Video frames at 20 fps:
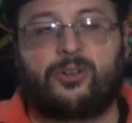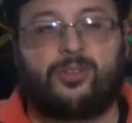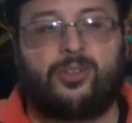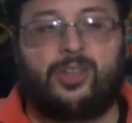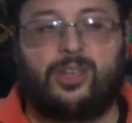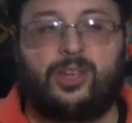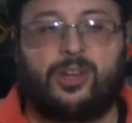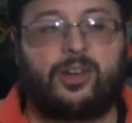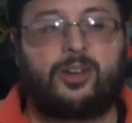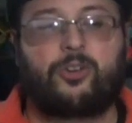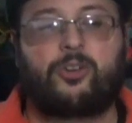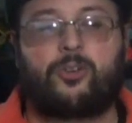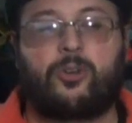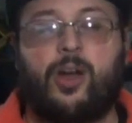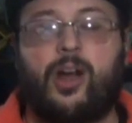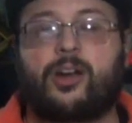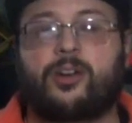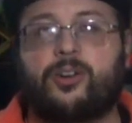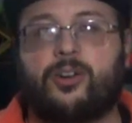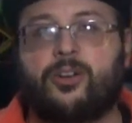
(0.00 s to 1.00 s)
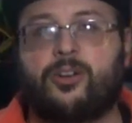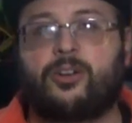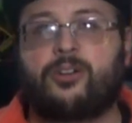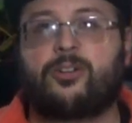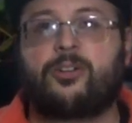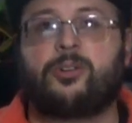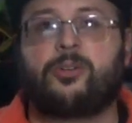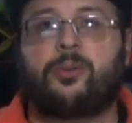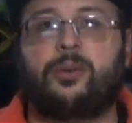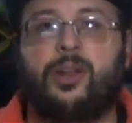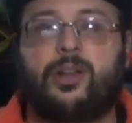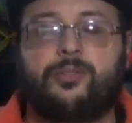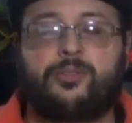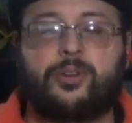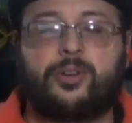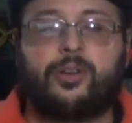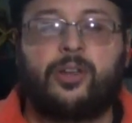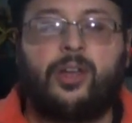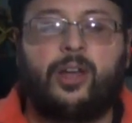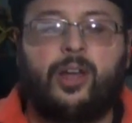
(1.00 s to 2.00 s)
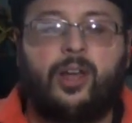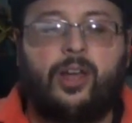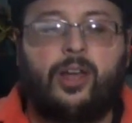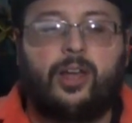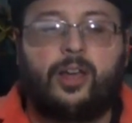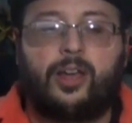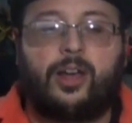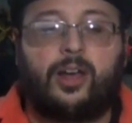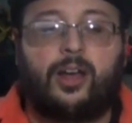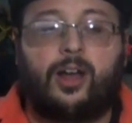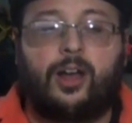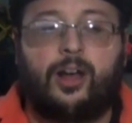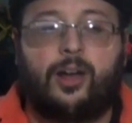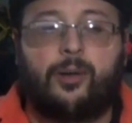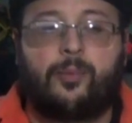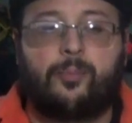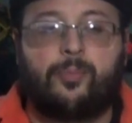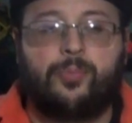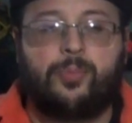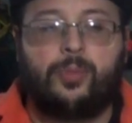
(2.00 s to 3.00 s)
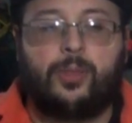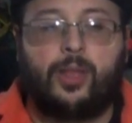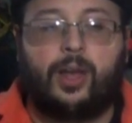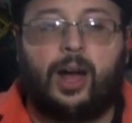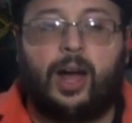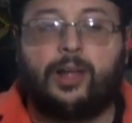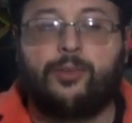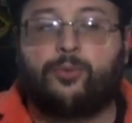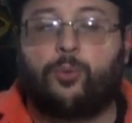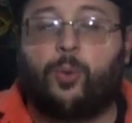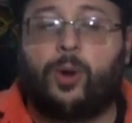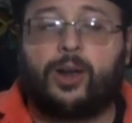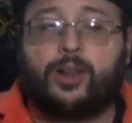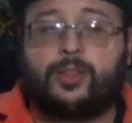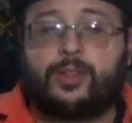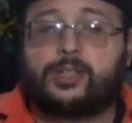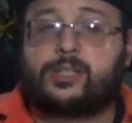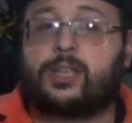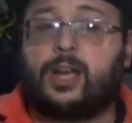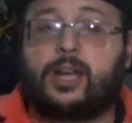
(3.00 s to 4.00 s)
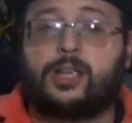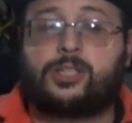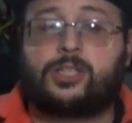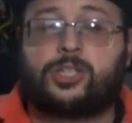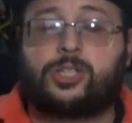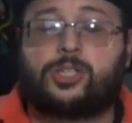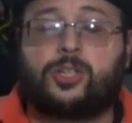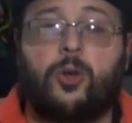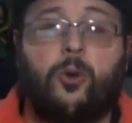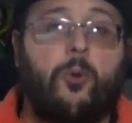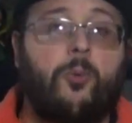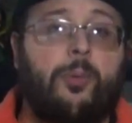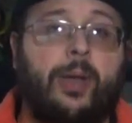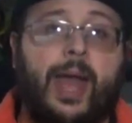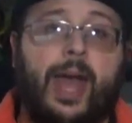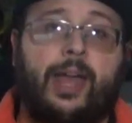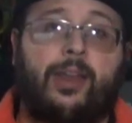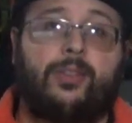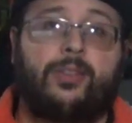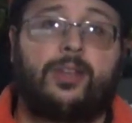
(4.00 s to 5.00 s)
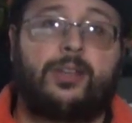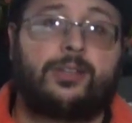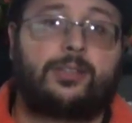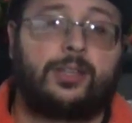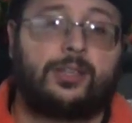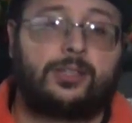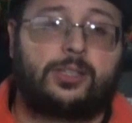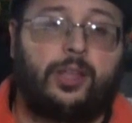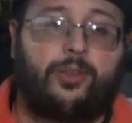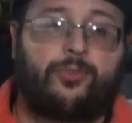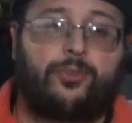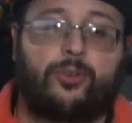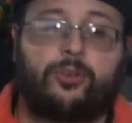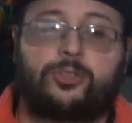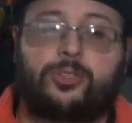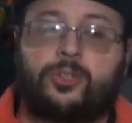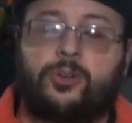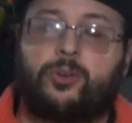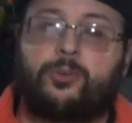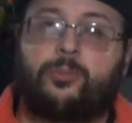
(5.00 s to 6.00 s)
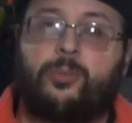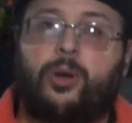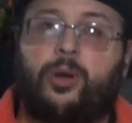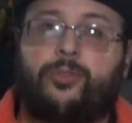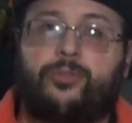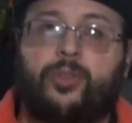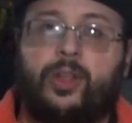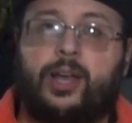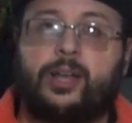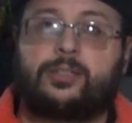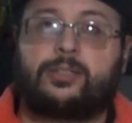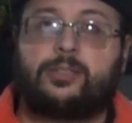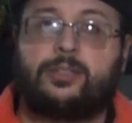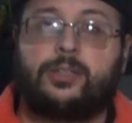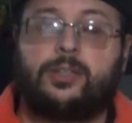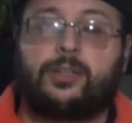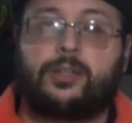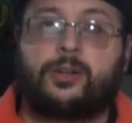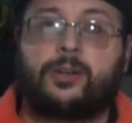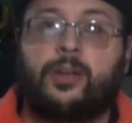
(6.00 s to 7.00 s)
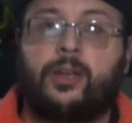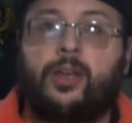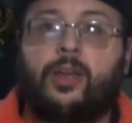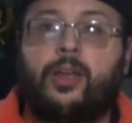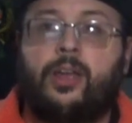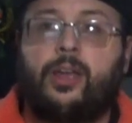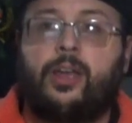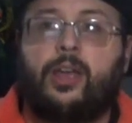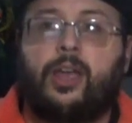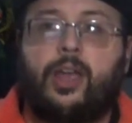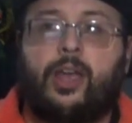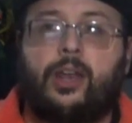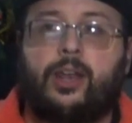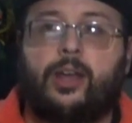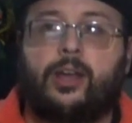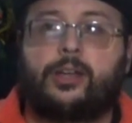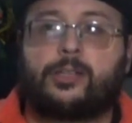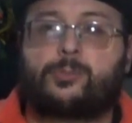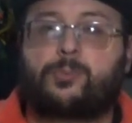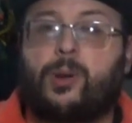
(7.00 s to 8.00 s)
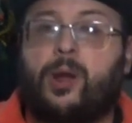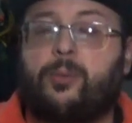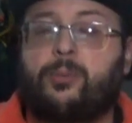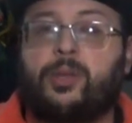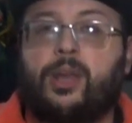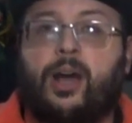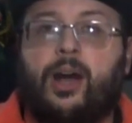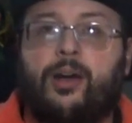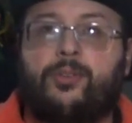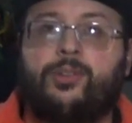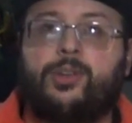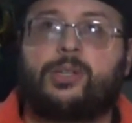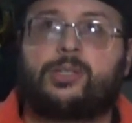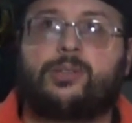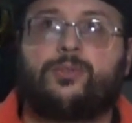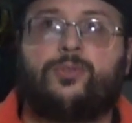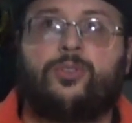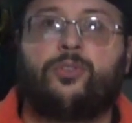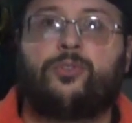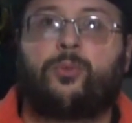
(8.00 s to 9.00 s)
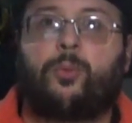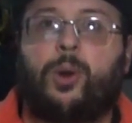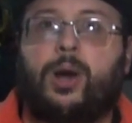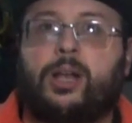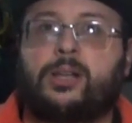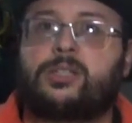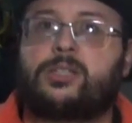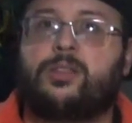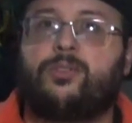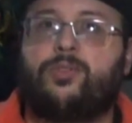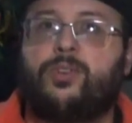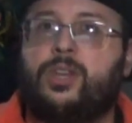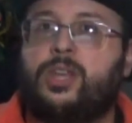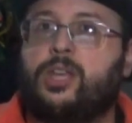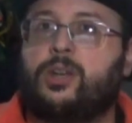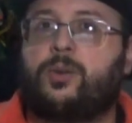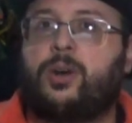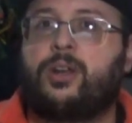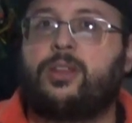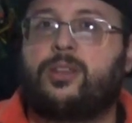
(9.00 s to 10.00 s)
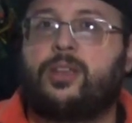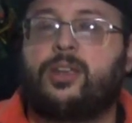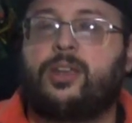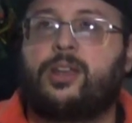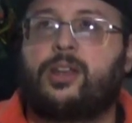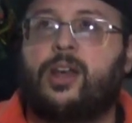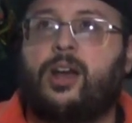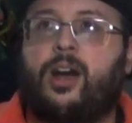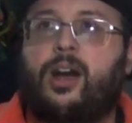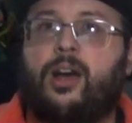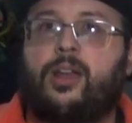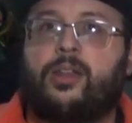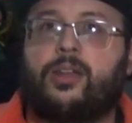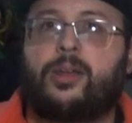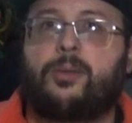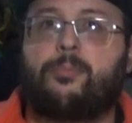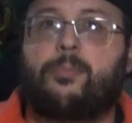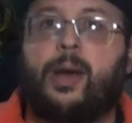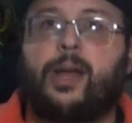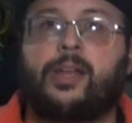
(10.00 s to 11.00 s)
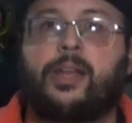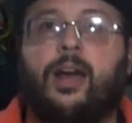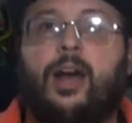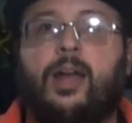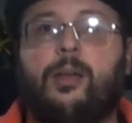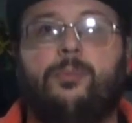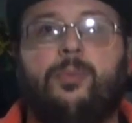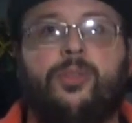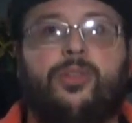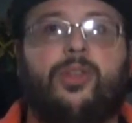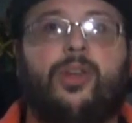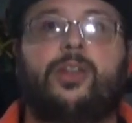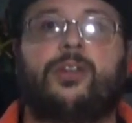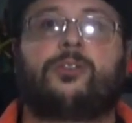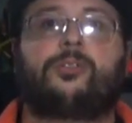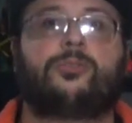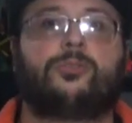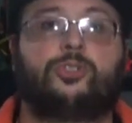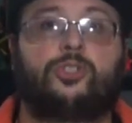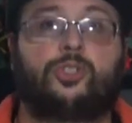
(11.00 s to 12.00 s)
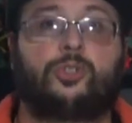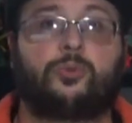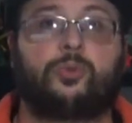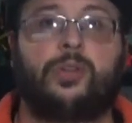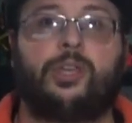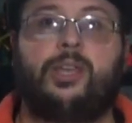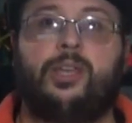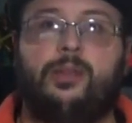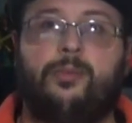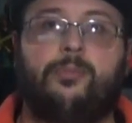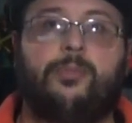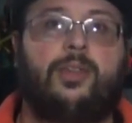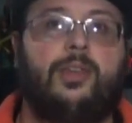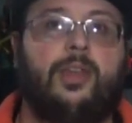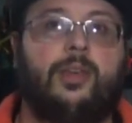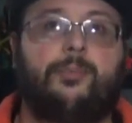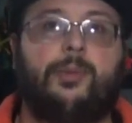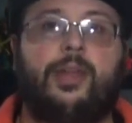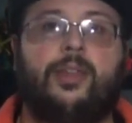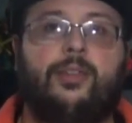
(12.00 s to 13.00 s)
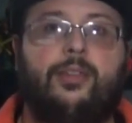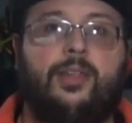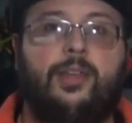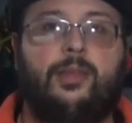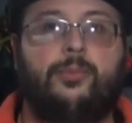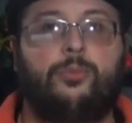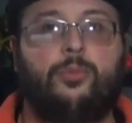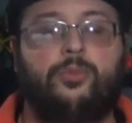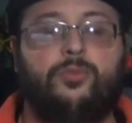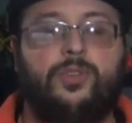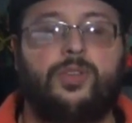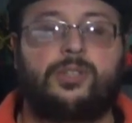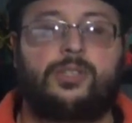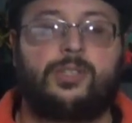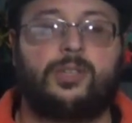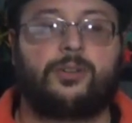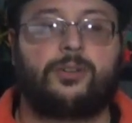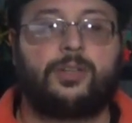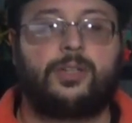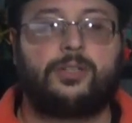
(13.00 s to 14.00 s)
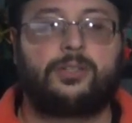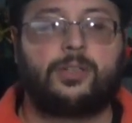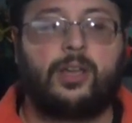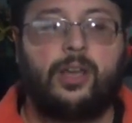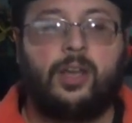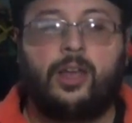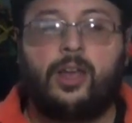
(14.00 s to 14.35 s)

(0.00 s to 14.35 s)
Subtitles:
the Crocker or whatever. I've wanted this guy so badly since they first showed him off last year, and it's probably obvious if you've watched the video I did on my hypothetical dream TMNT movie series.